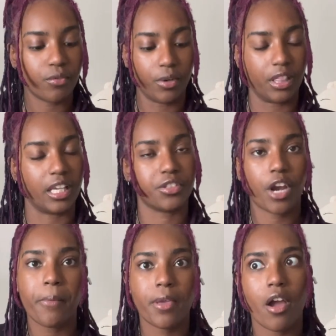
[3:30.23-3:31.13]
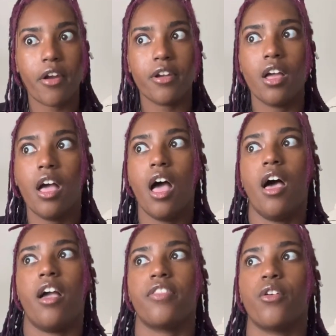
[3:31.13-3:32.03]
with like scrap yarn
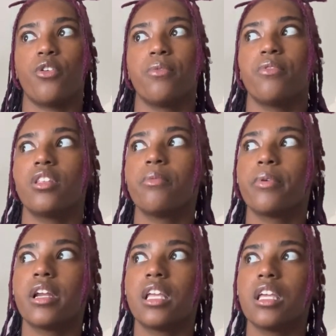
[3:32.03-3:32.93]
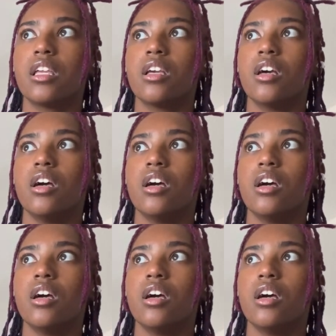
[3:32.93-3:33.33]
I think would be really pretty.